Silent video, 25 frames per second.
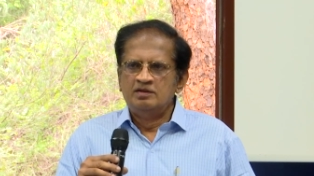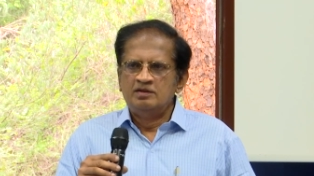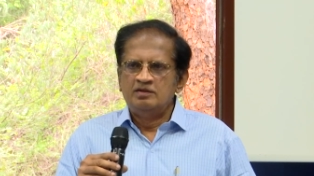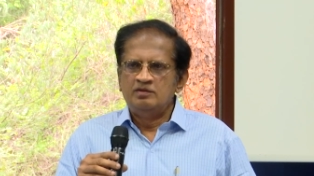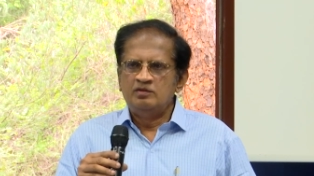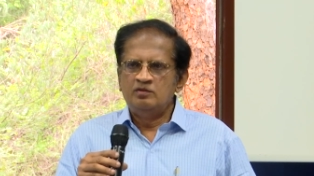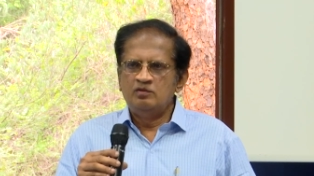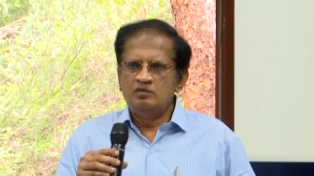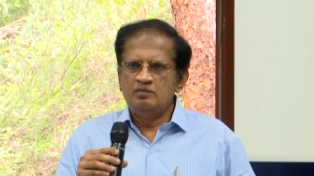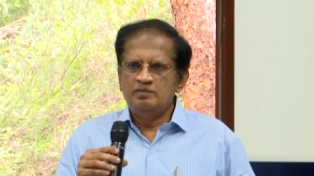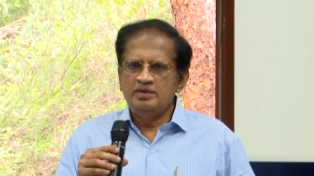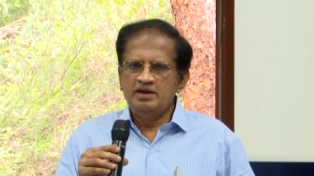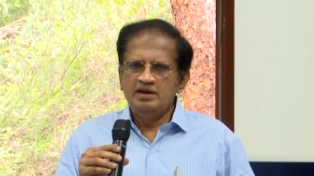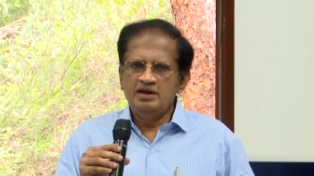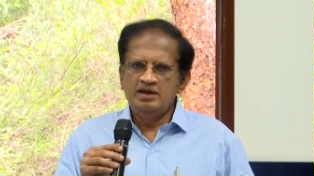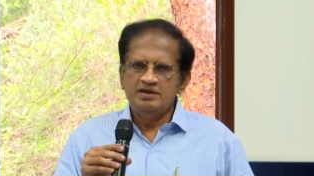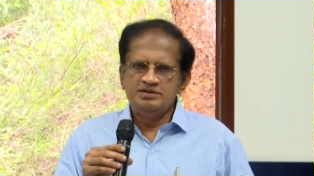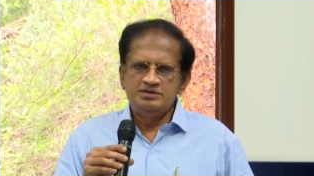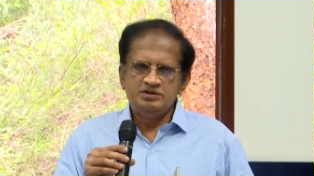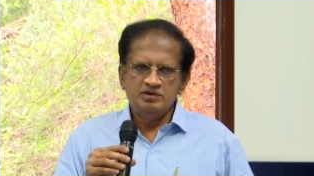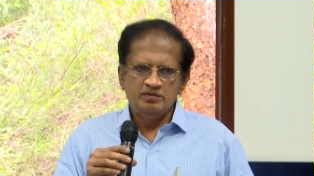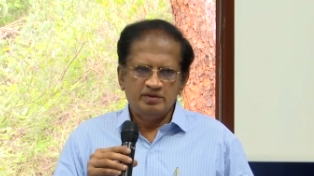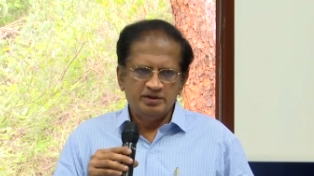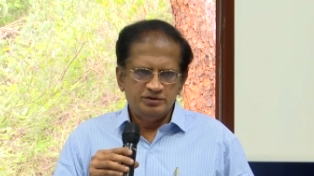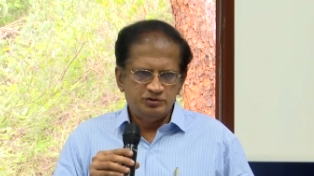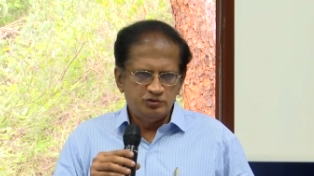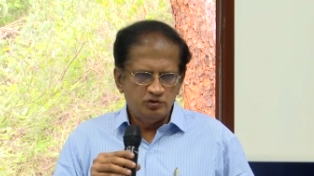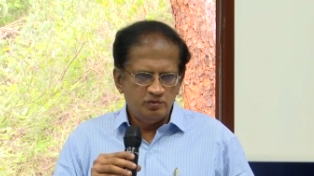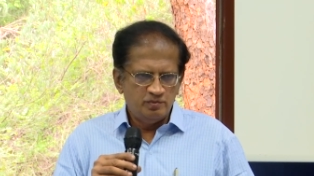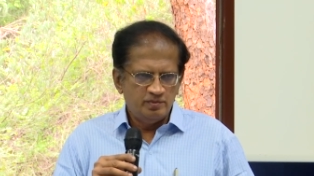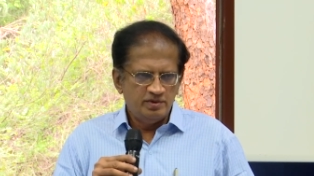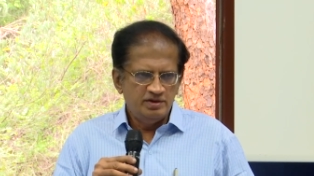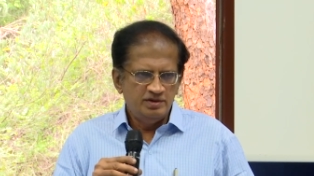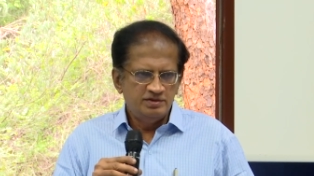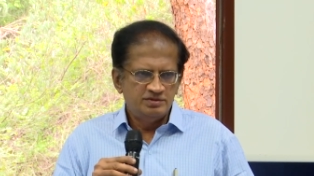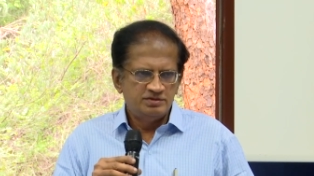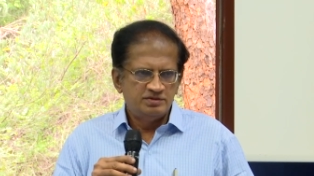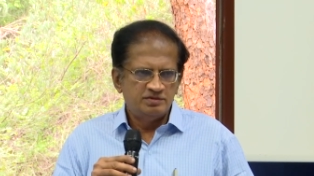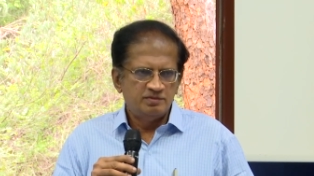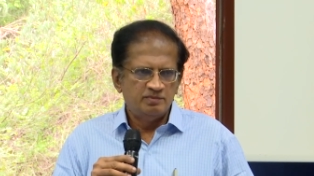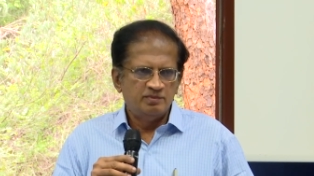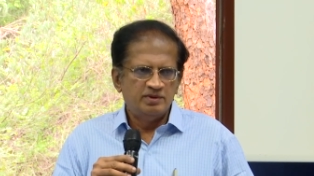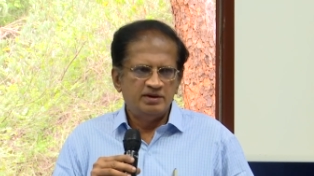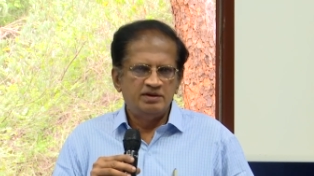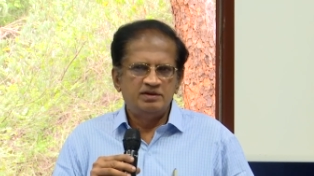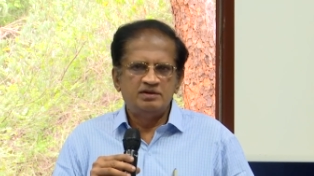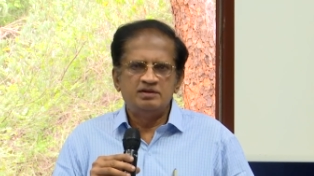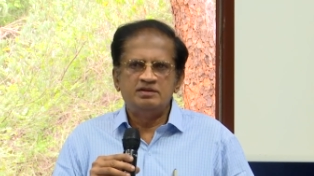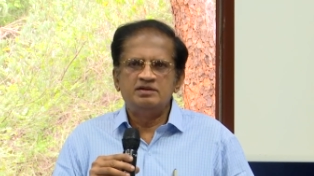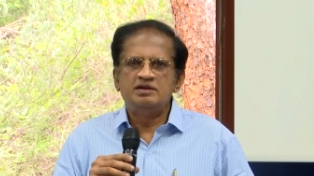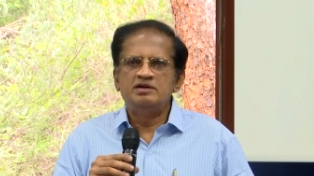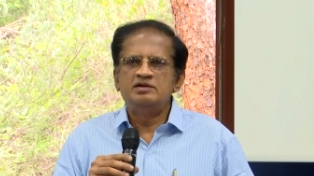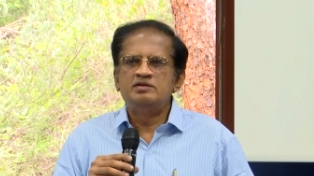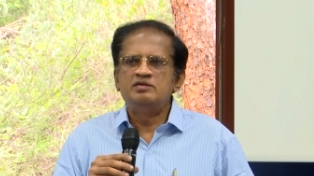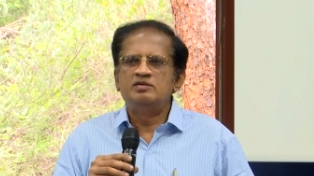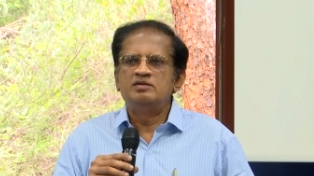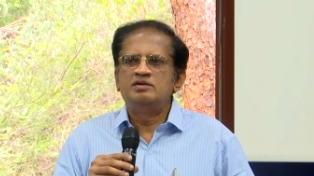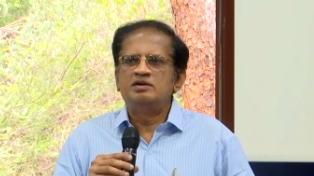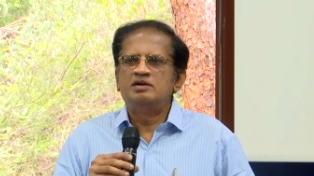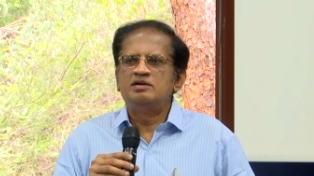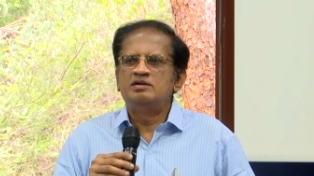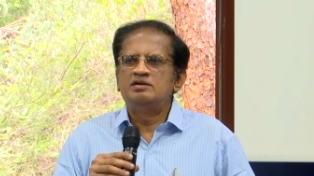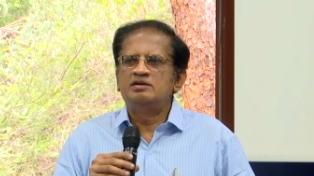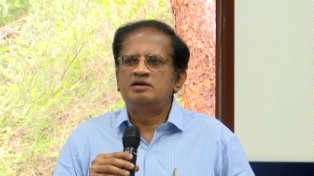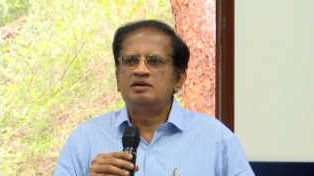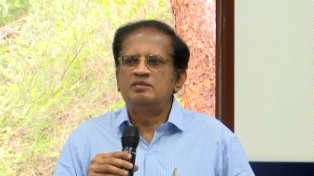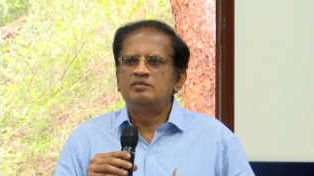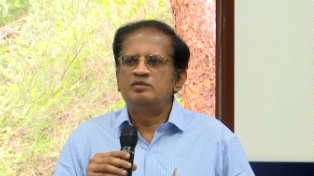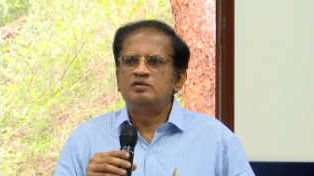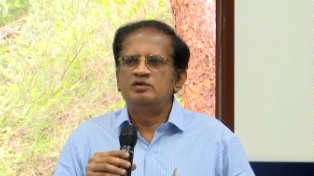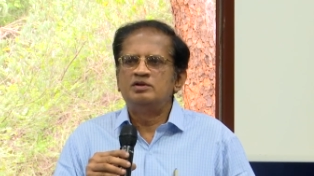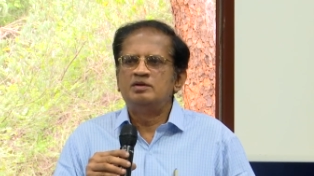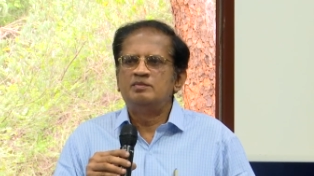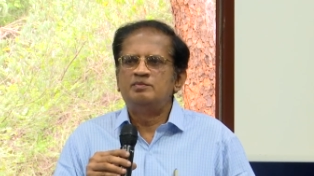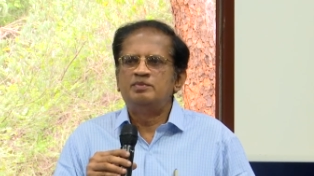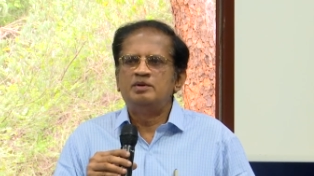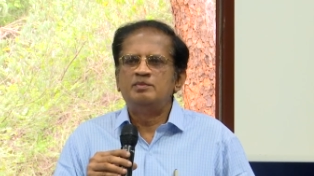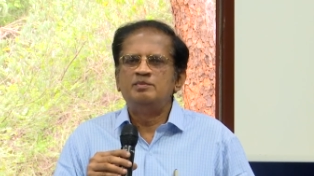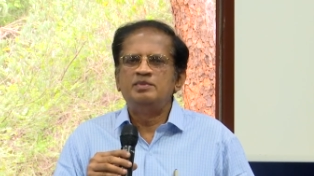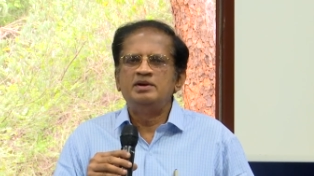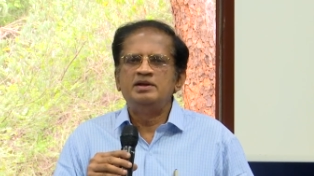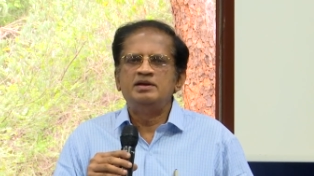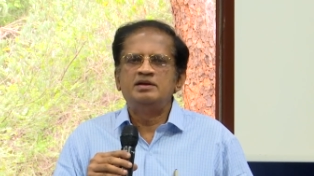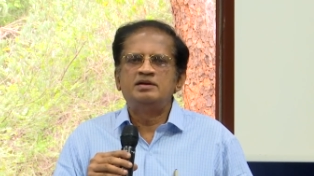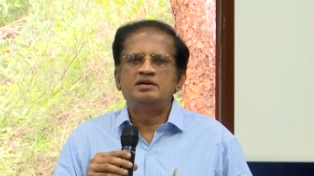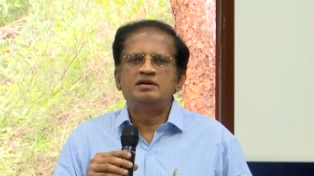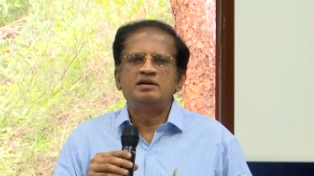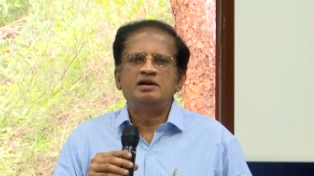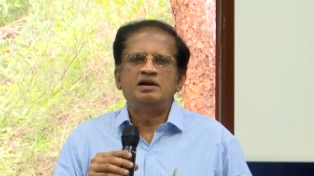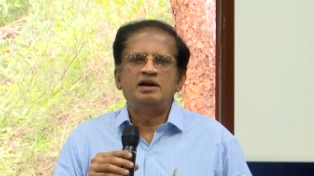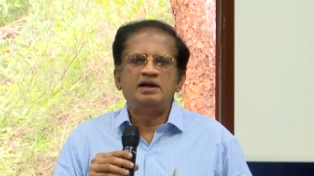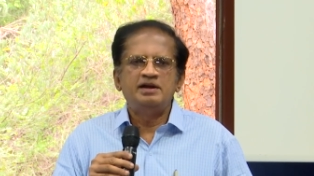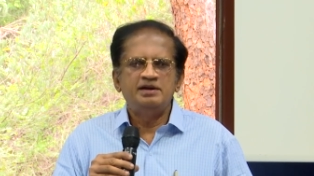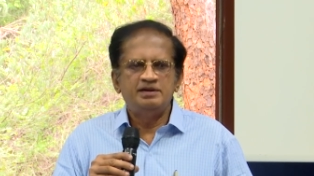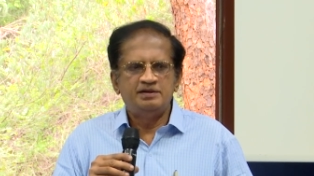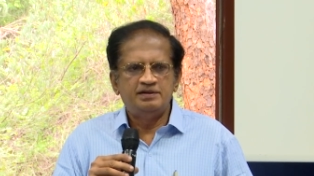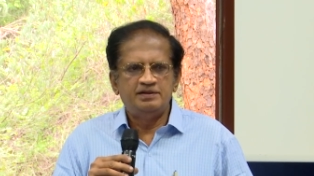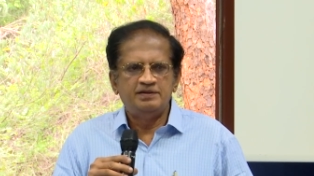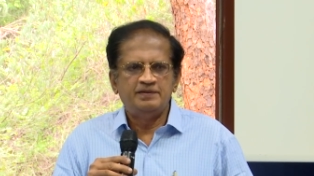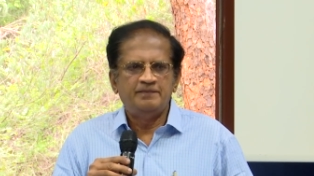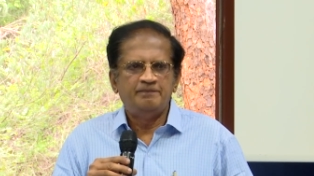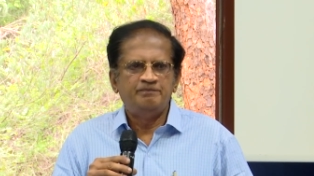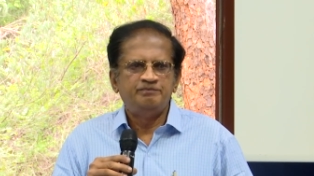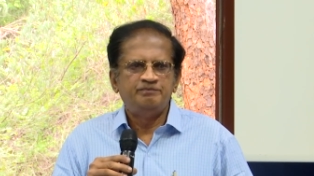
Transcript: you may achieve achievements, but that will not come to the public light.